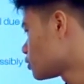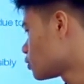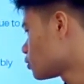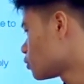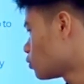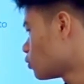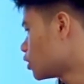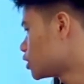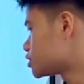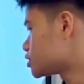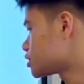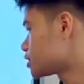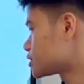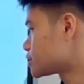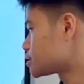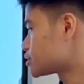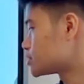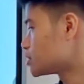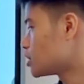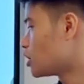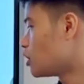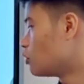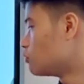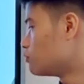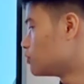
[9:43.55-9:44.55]
which is
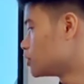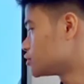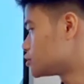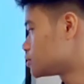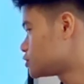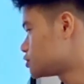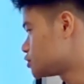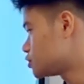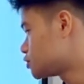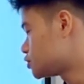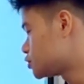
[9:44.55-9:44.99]
over